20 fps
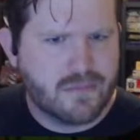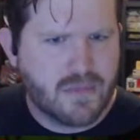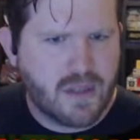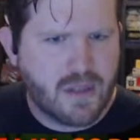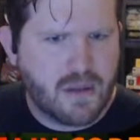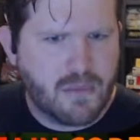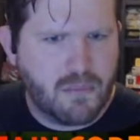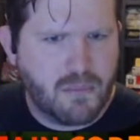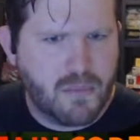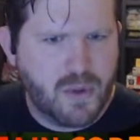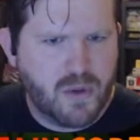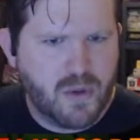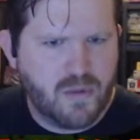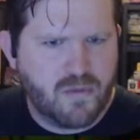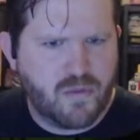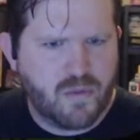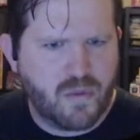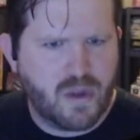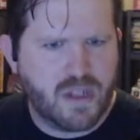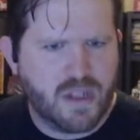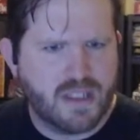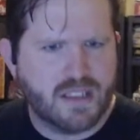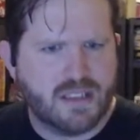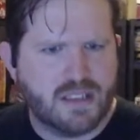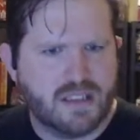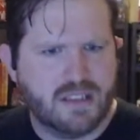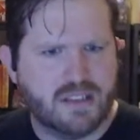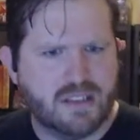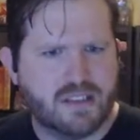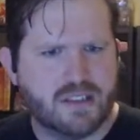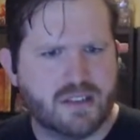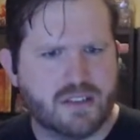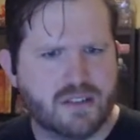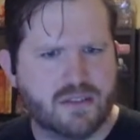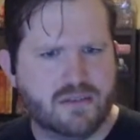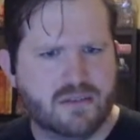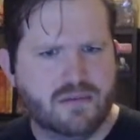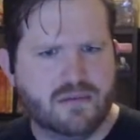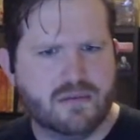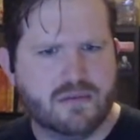Move 1 to
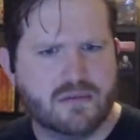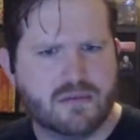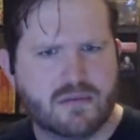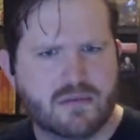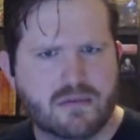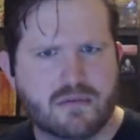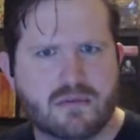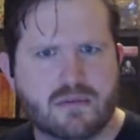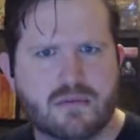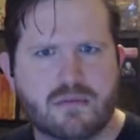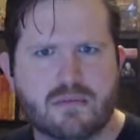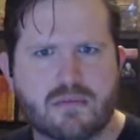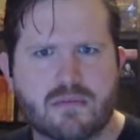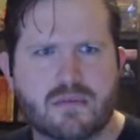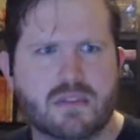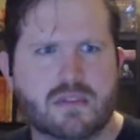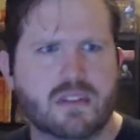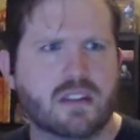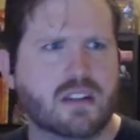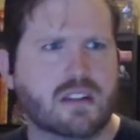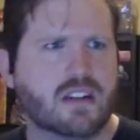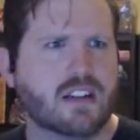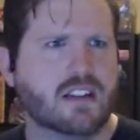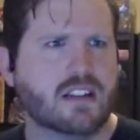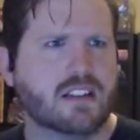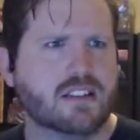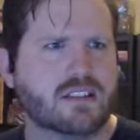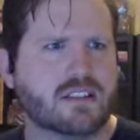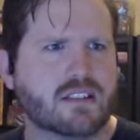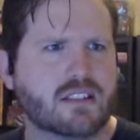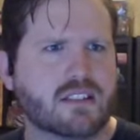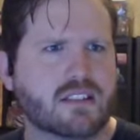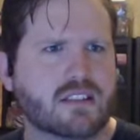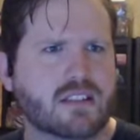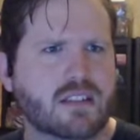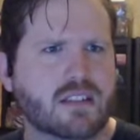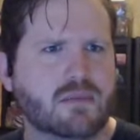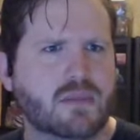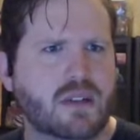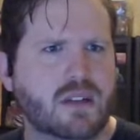2. All right, let's look at this.
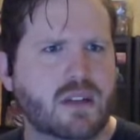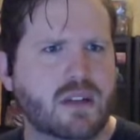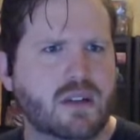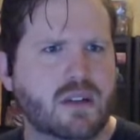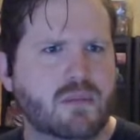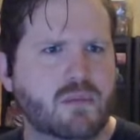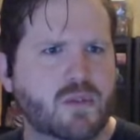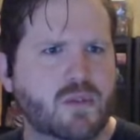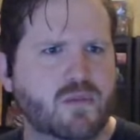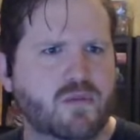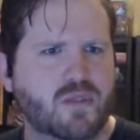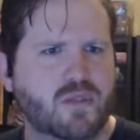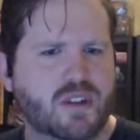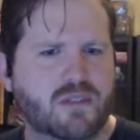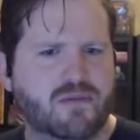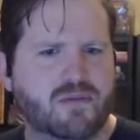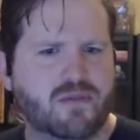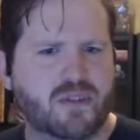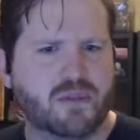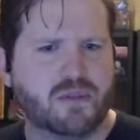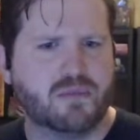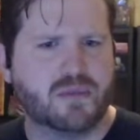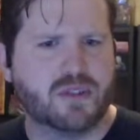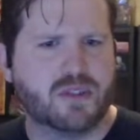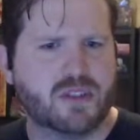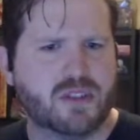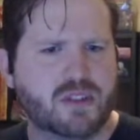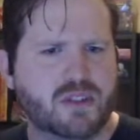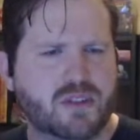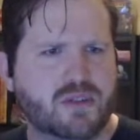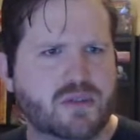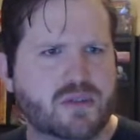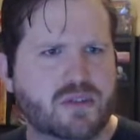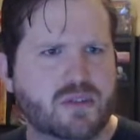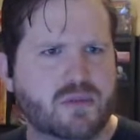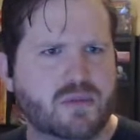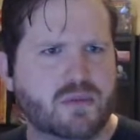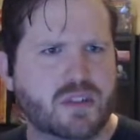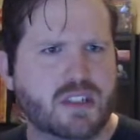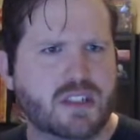Move 1 from 2
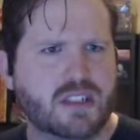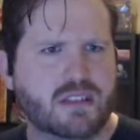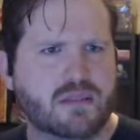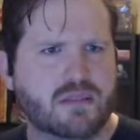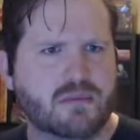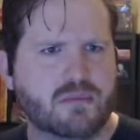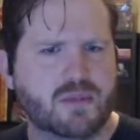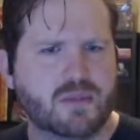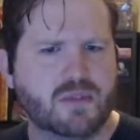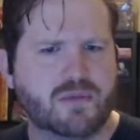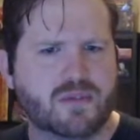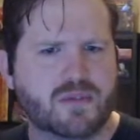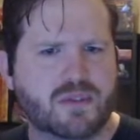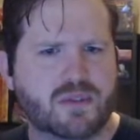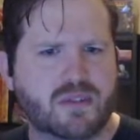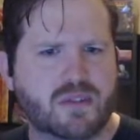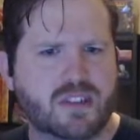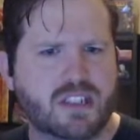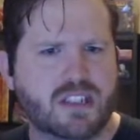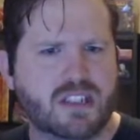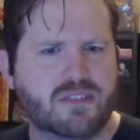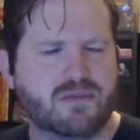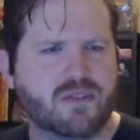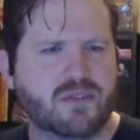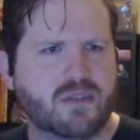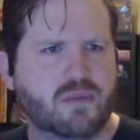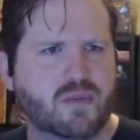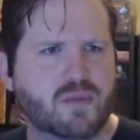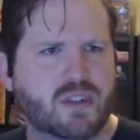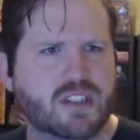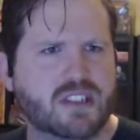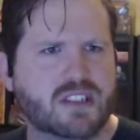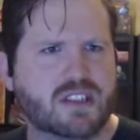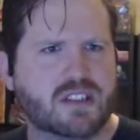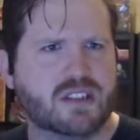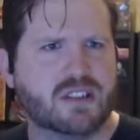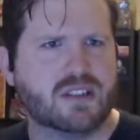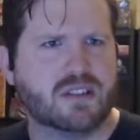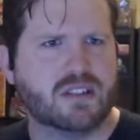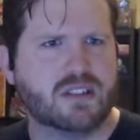to 1. Move 3 from 1 to
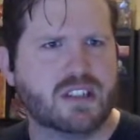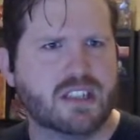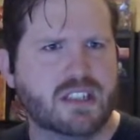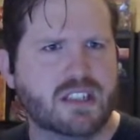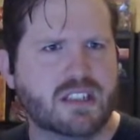3.